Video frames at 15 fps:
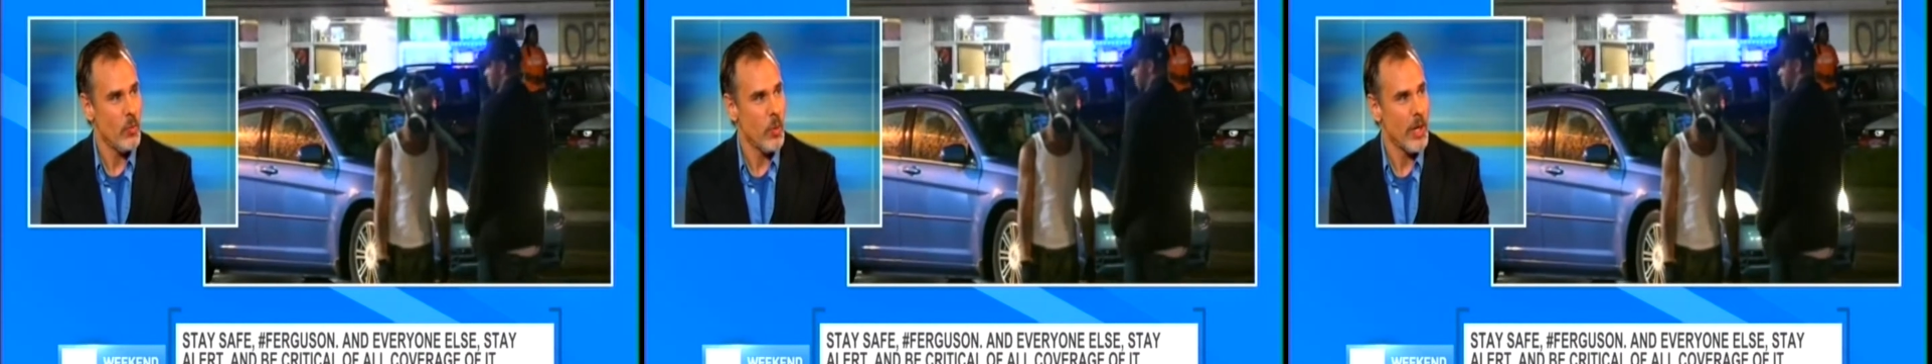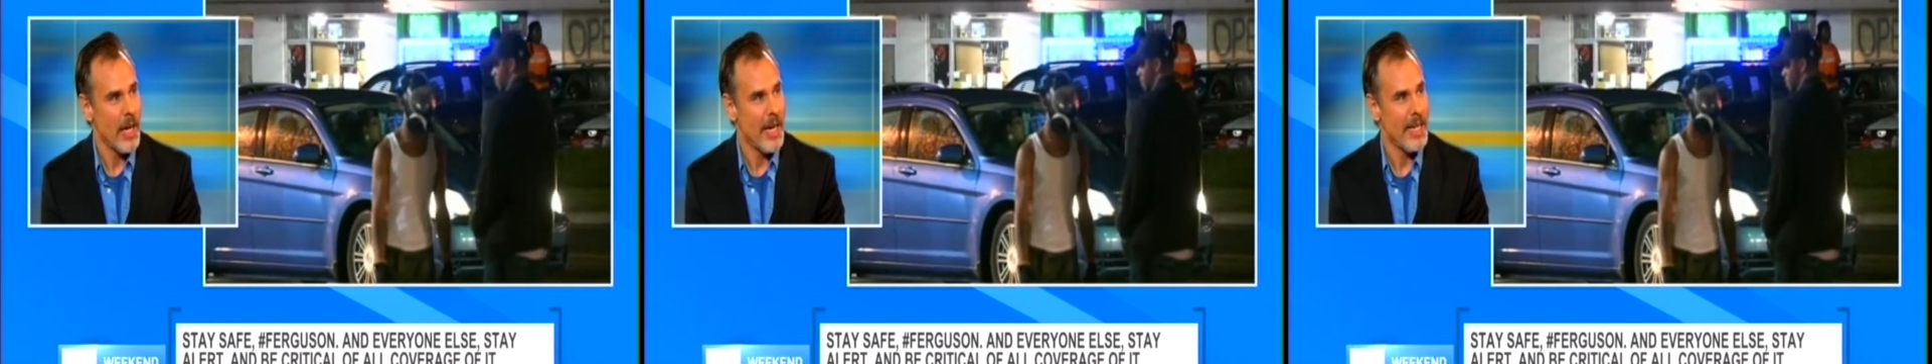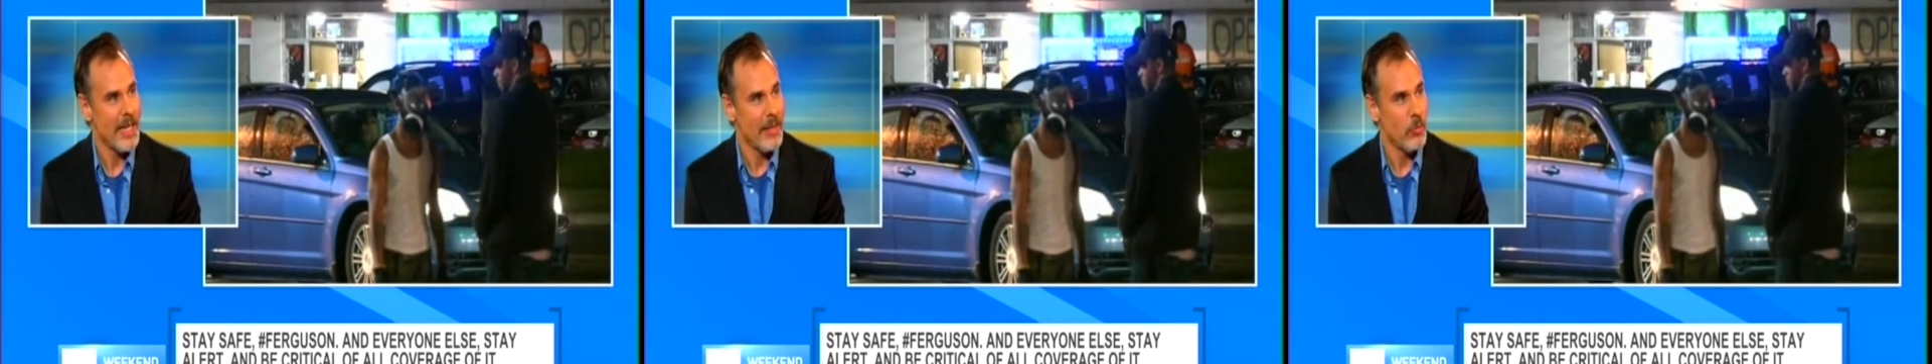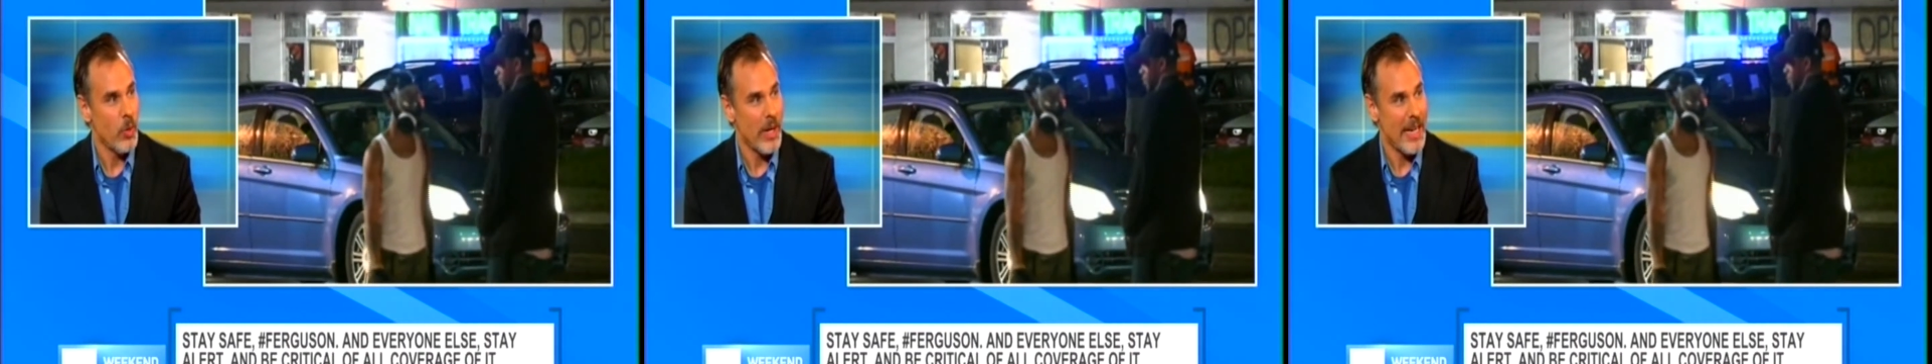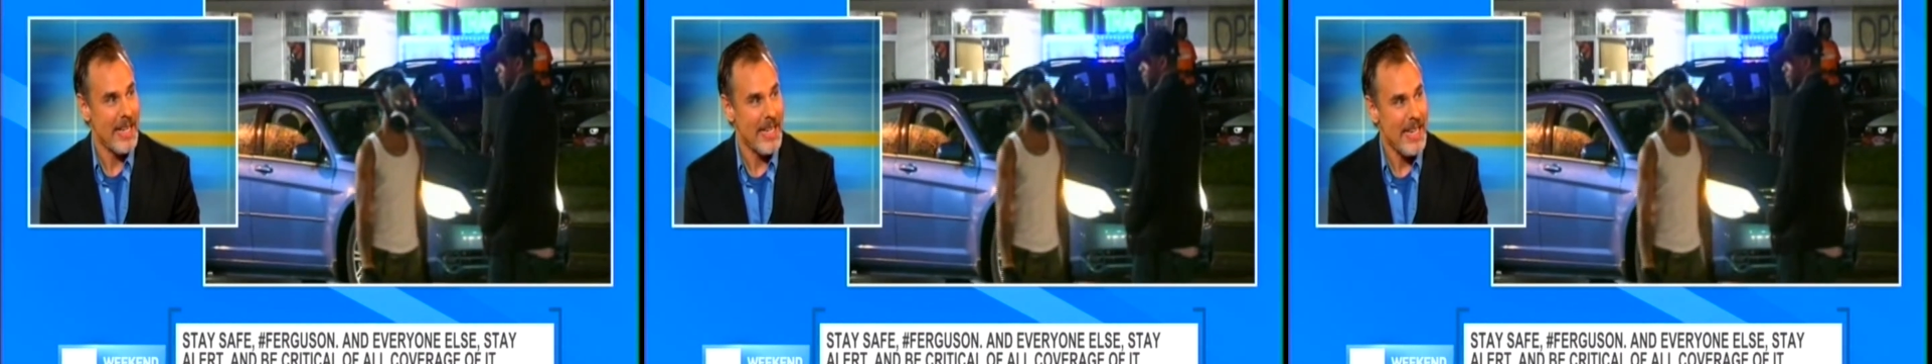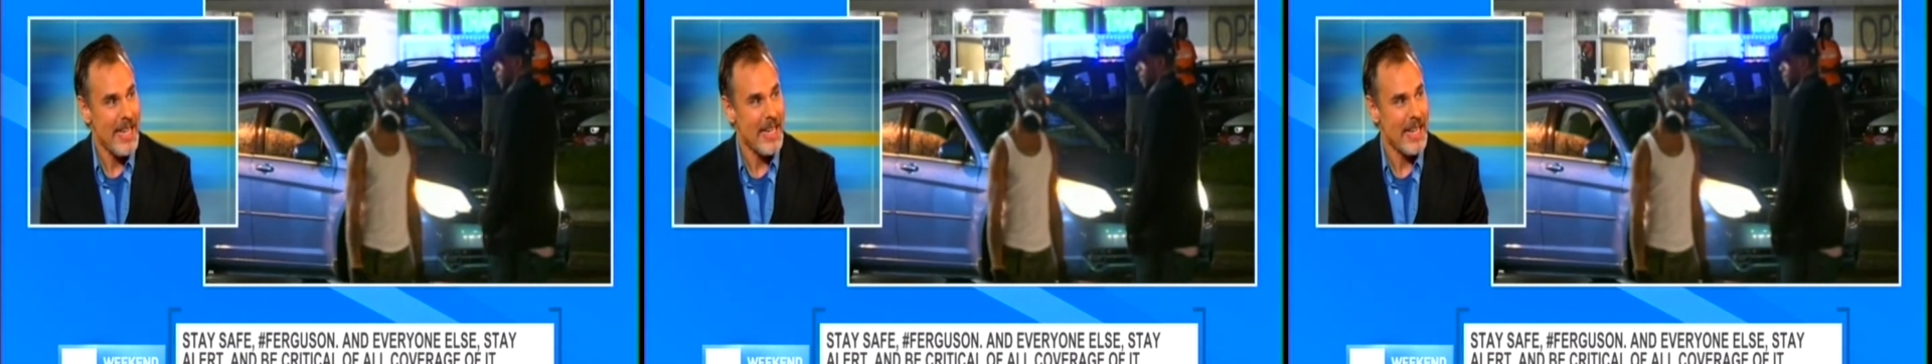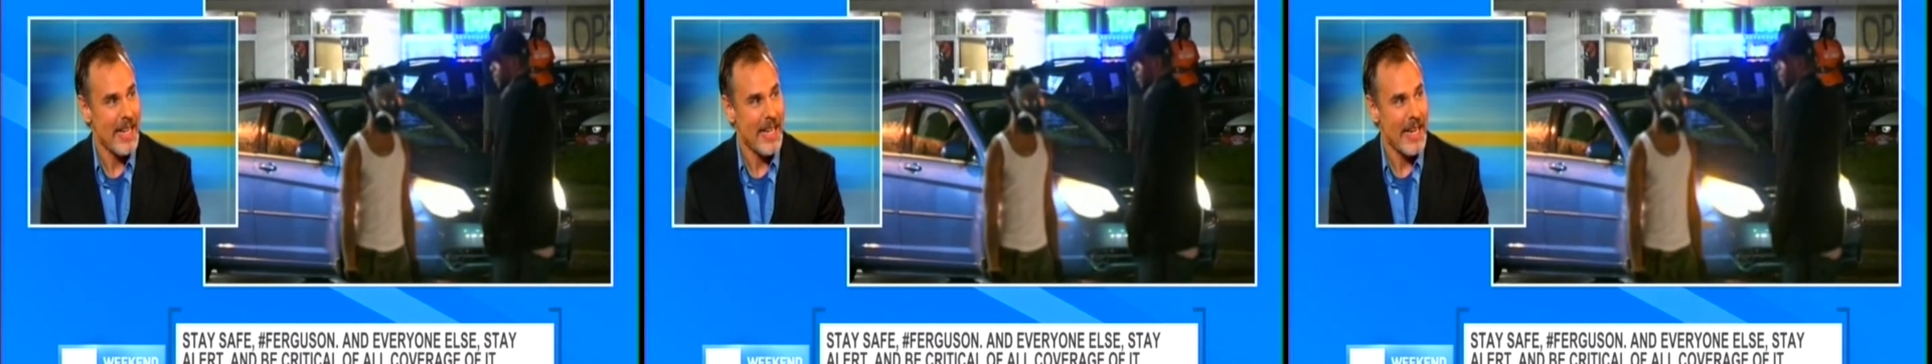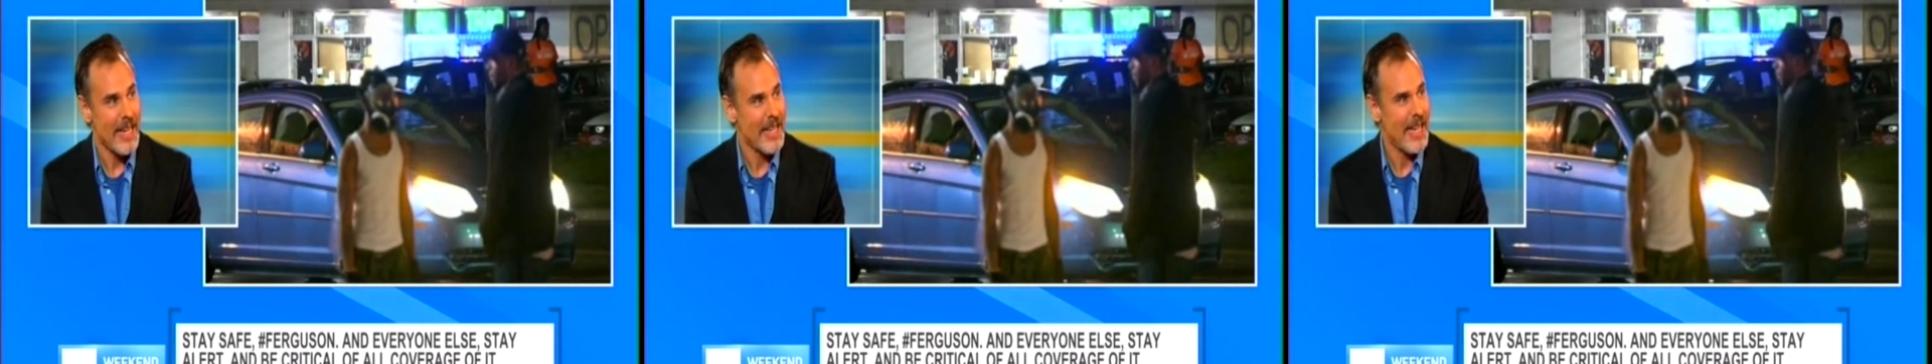what I need,
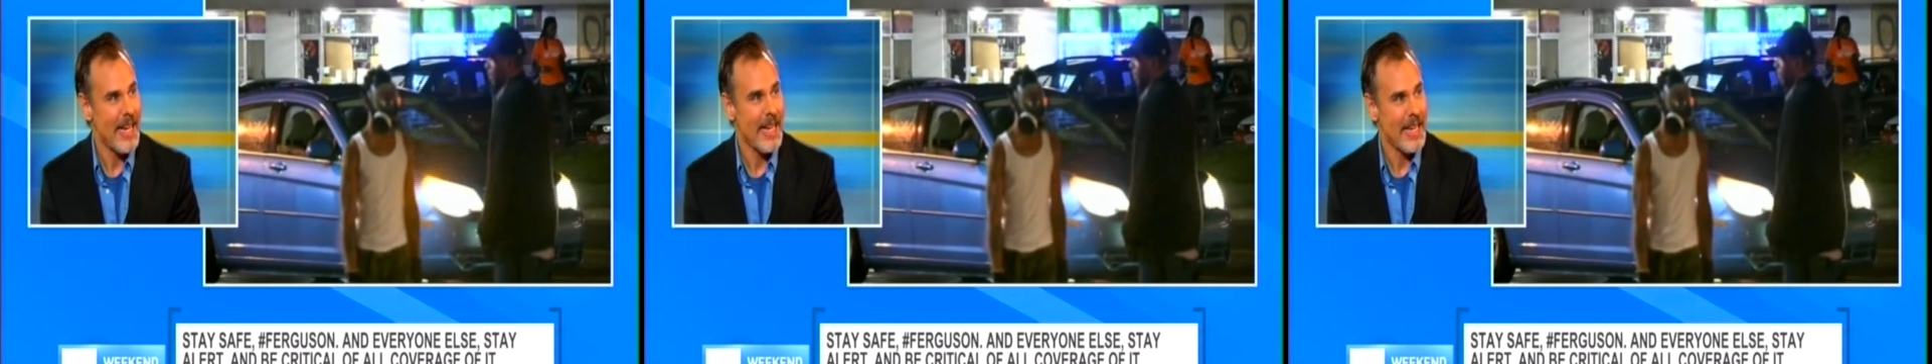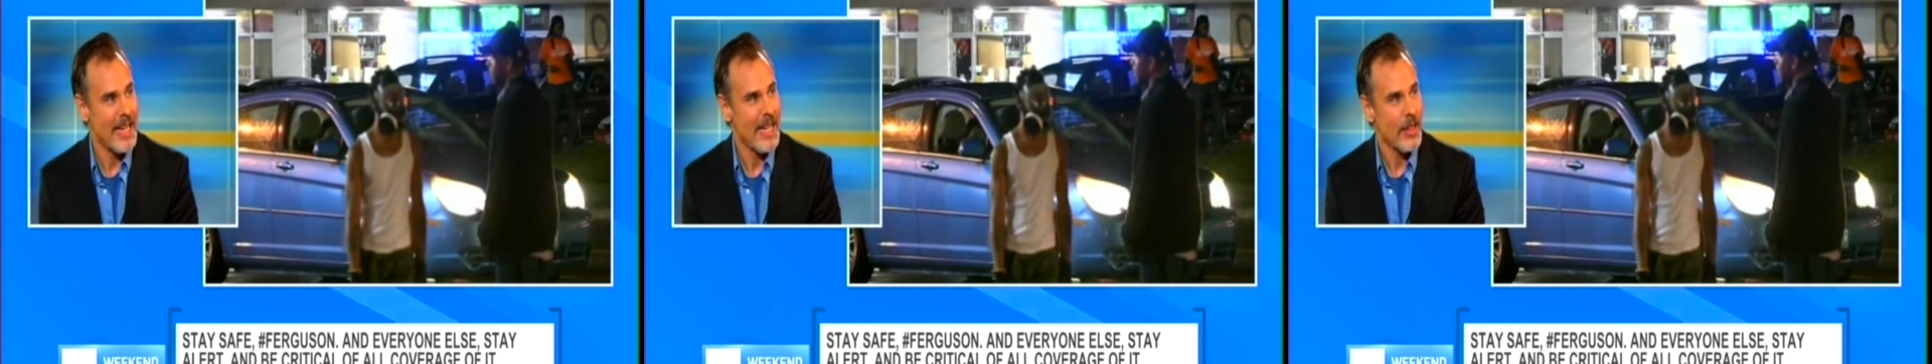and I can't